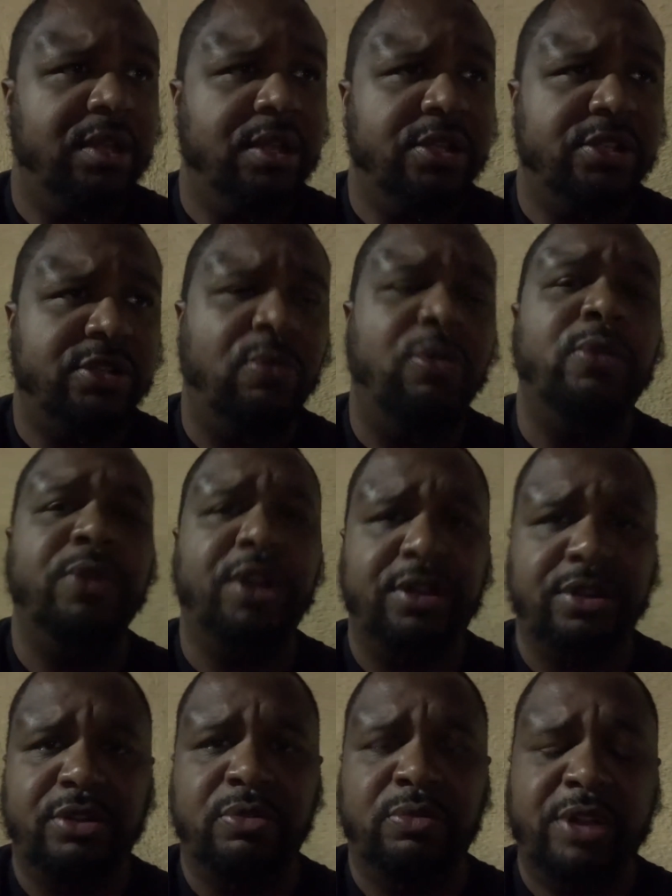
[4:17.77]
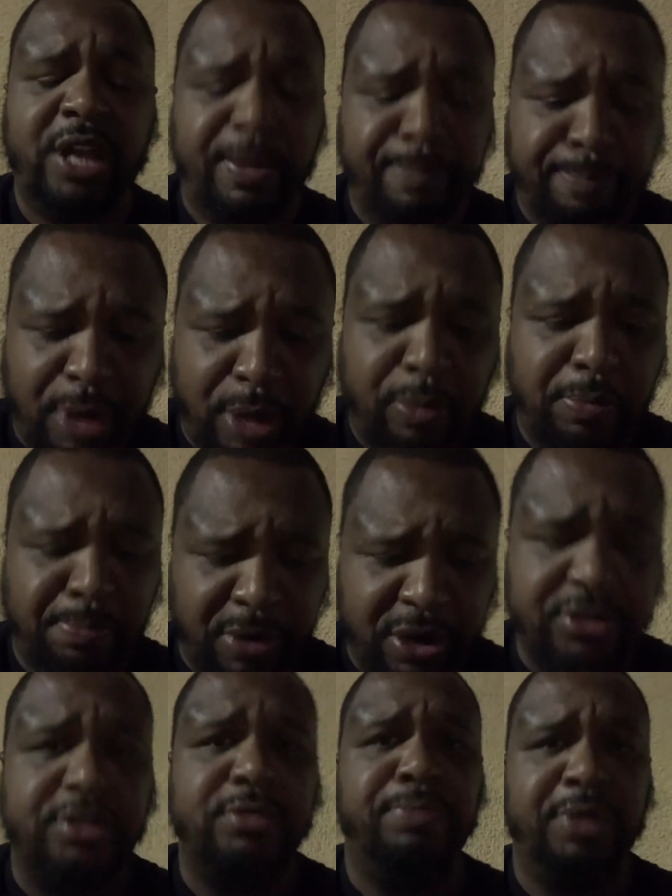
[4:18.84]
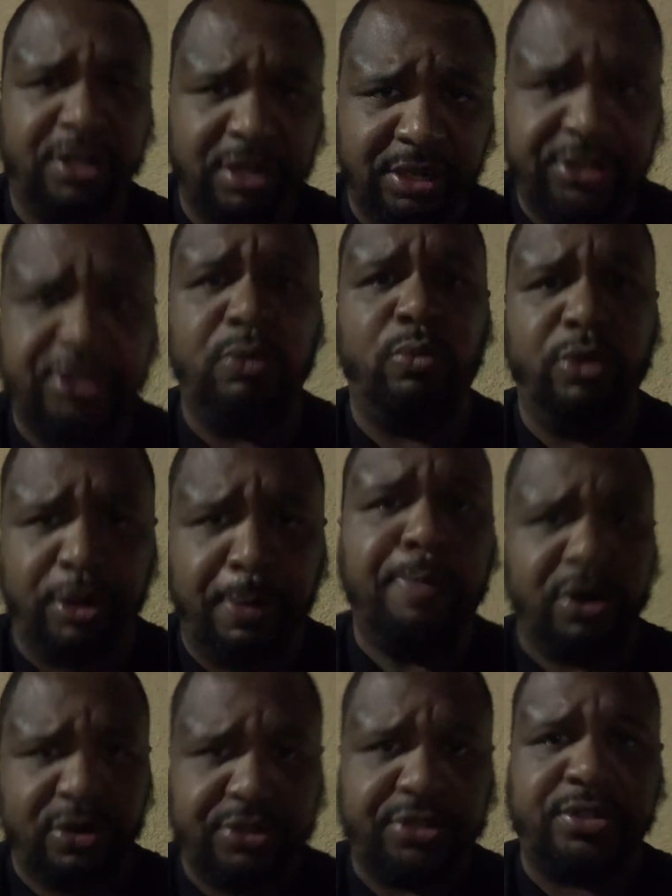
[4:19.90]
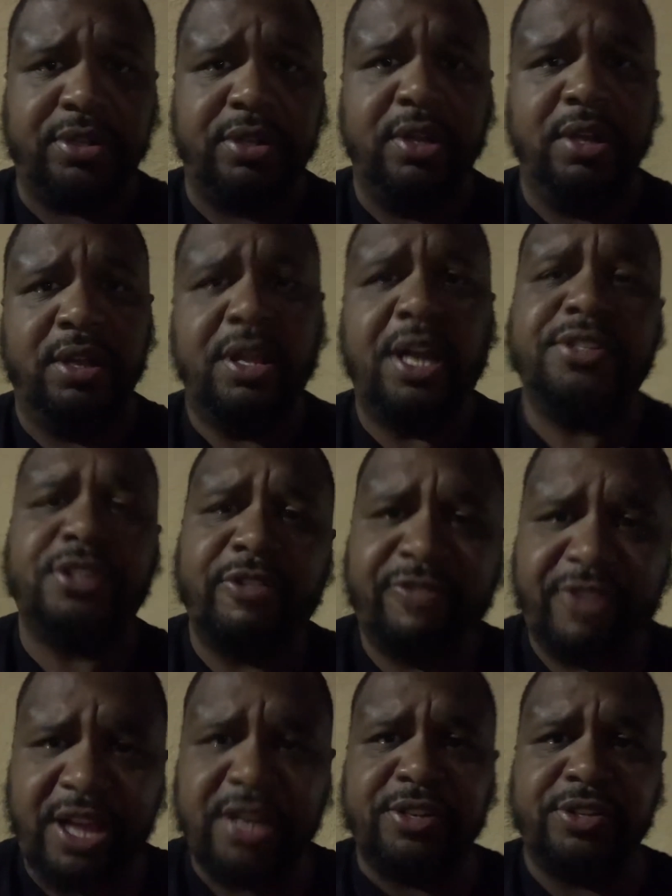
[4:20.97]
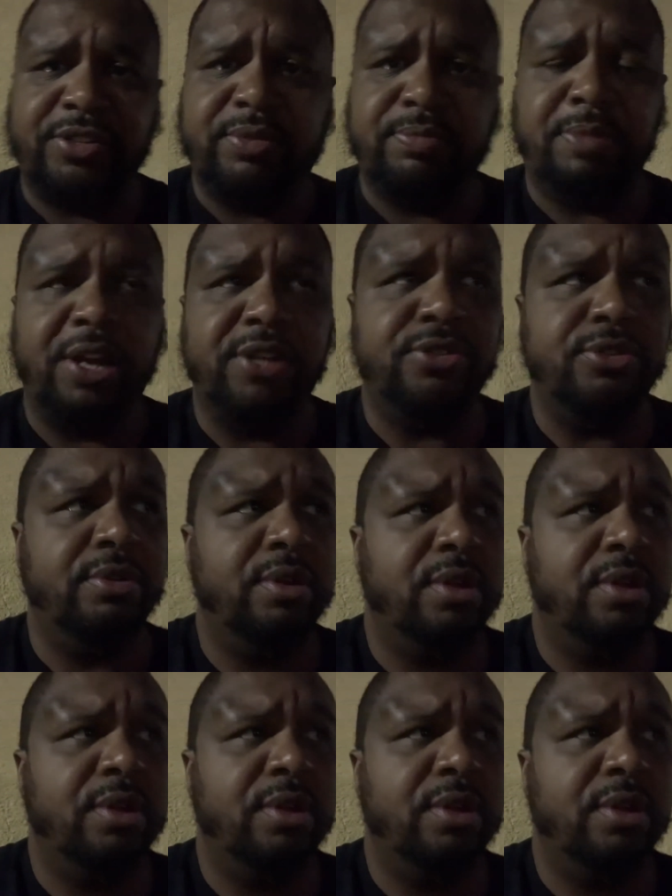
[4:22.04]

So what are we going to do? When that bubble bursts, because it will burst, that's our advantage, mind you.